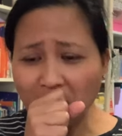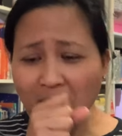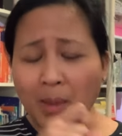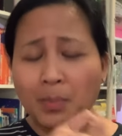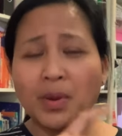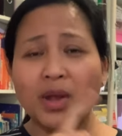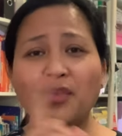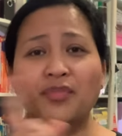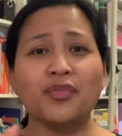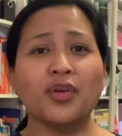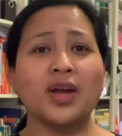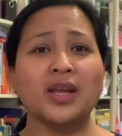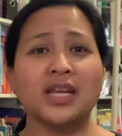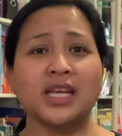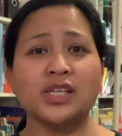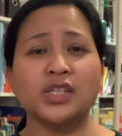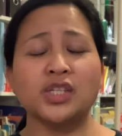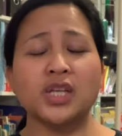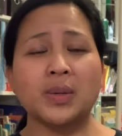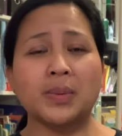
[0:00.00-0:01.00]
my
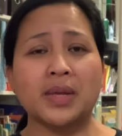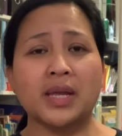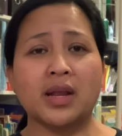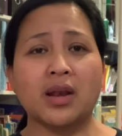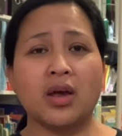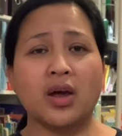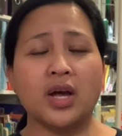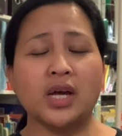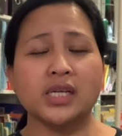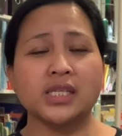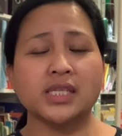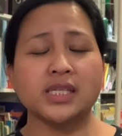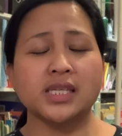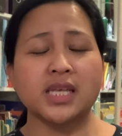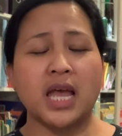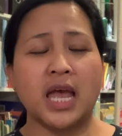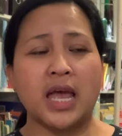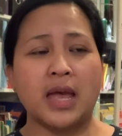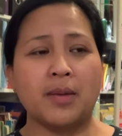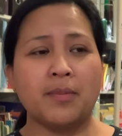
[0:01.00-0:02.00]
Friday sewing class
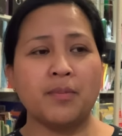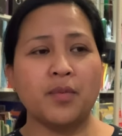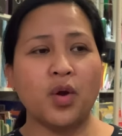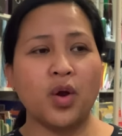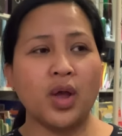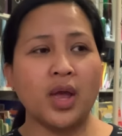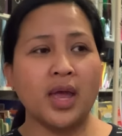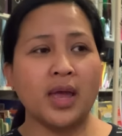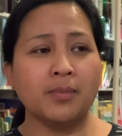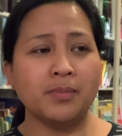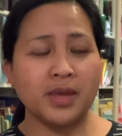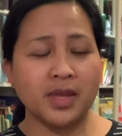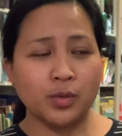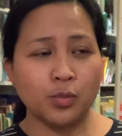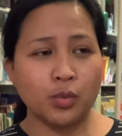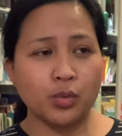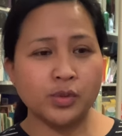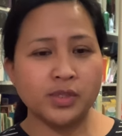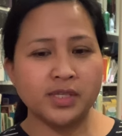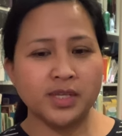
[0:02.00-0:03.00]
um, um, in
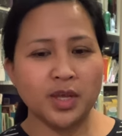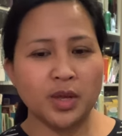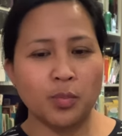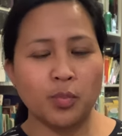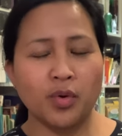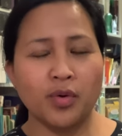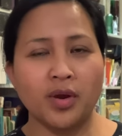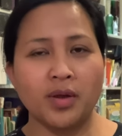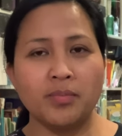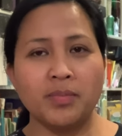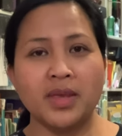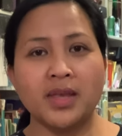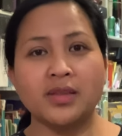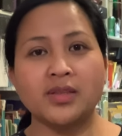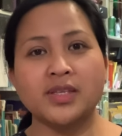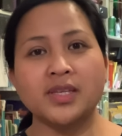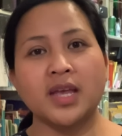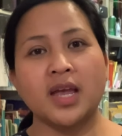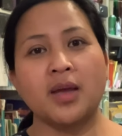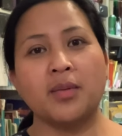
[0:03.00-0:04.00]
Walsingham where I
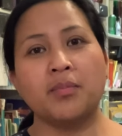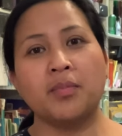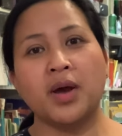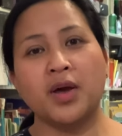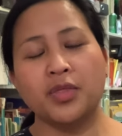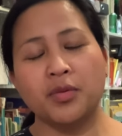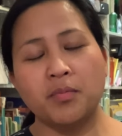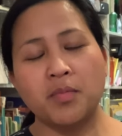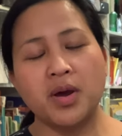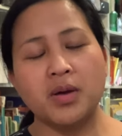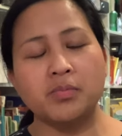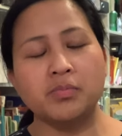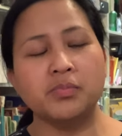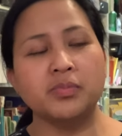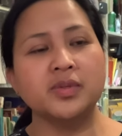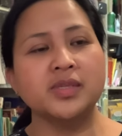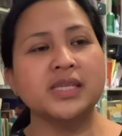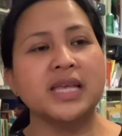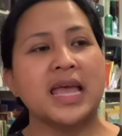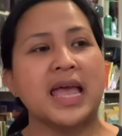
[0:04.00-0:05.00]
meet um, other
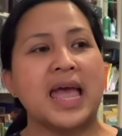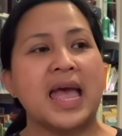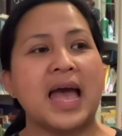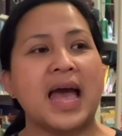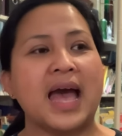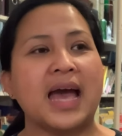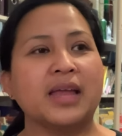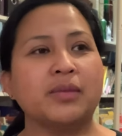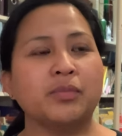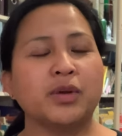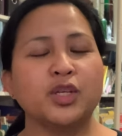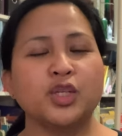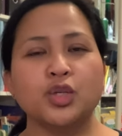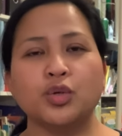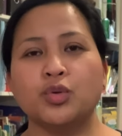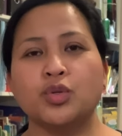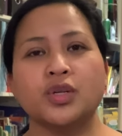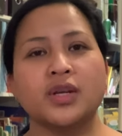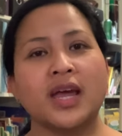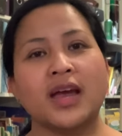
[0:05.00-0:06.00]
mums and my
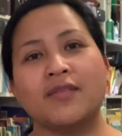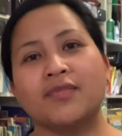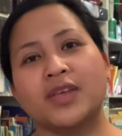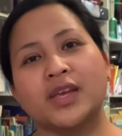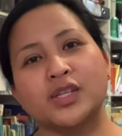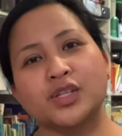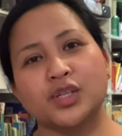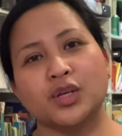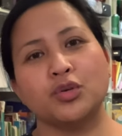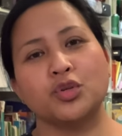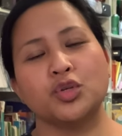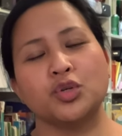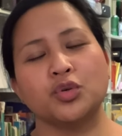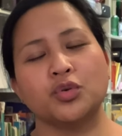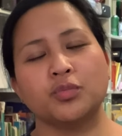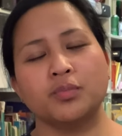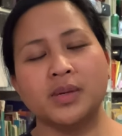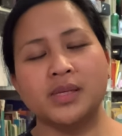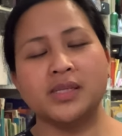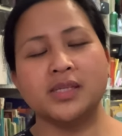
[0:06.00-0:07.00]
children have their
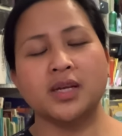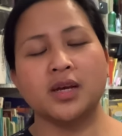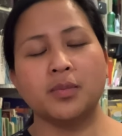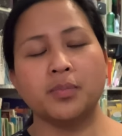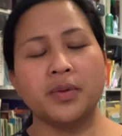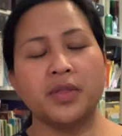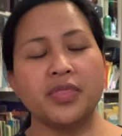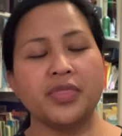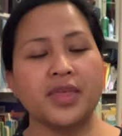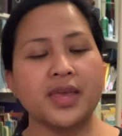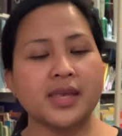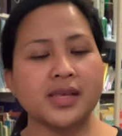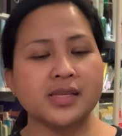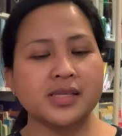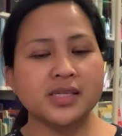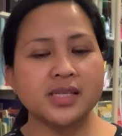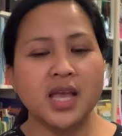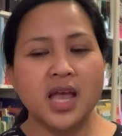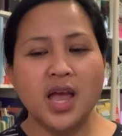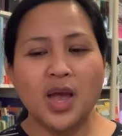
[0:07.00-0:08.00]
social meetup and
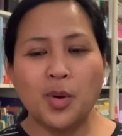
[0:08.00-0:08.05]
things.